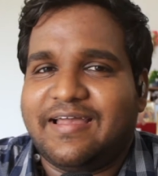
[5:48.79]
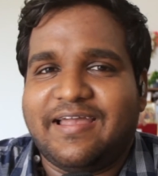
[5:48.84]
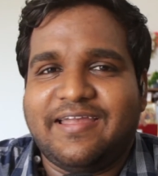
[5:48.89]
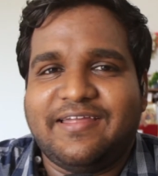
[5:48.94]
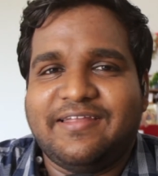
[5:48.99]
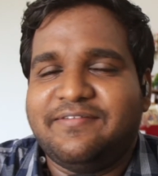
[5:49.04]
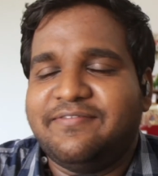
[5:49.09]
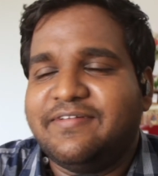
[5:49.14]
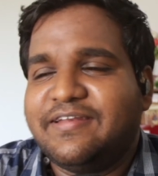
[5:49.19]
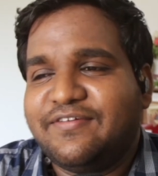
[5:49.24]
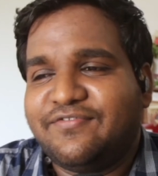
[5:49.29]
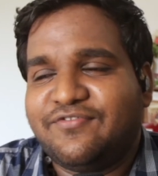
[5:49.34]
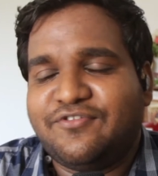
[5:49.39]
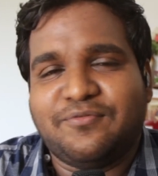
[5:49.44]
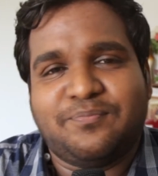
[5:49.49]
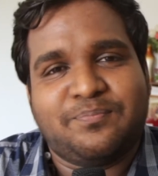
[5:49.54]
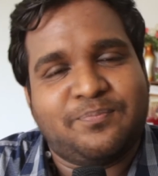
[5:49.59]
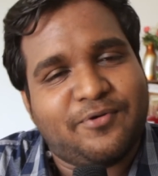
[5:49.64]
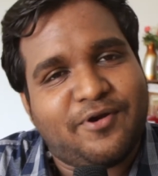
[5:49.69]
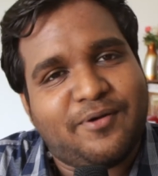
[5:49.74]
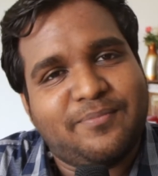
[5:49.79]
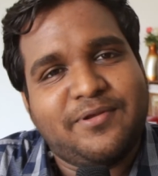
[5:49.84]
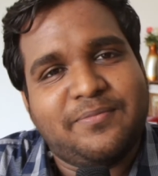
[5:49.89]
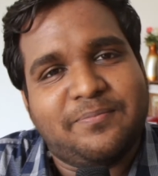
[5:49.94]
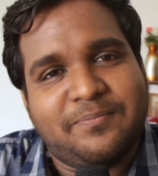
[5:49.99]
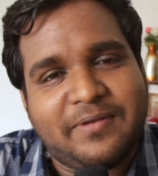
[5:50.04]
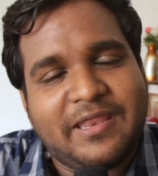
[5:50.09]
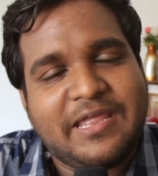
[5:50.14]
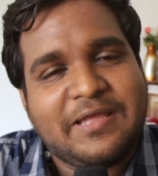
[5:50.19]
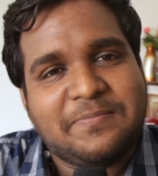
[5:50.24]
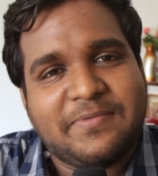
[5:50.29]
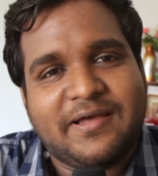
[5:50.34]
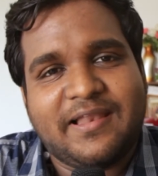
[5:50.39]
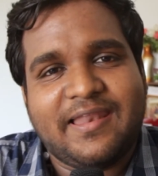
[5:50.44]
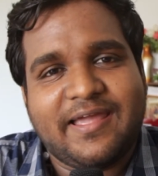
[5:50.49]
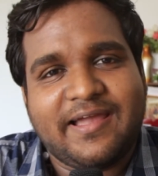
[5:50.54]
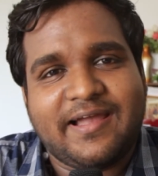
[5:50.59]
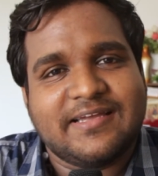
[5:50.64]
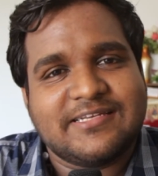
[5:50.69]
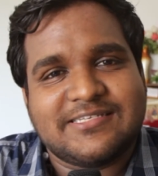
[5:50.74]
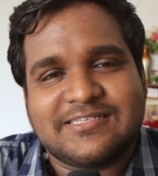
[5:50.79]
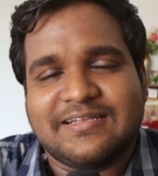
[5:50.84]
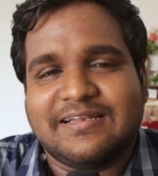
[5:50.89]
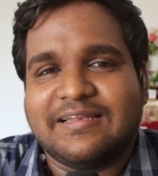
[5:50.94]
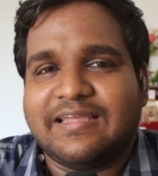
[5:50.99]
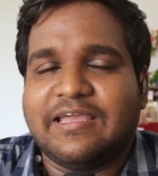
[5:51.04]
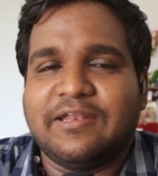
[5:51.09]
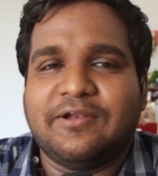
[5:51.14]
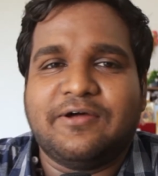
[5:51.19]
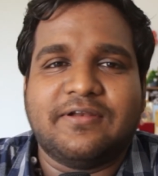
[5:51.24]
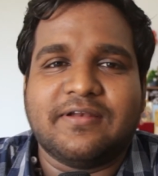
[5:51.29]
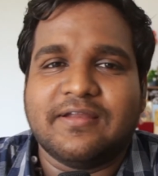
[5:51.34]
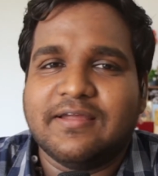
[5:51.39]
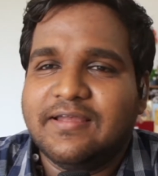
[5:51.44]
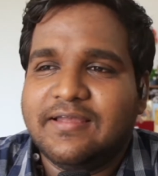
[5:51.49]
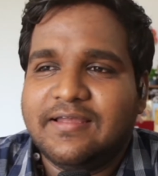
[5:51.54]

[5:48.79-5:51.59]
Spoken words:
Even if you probably break my leg, I still cannot.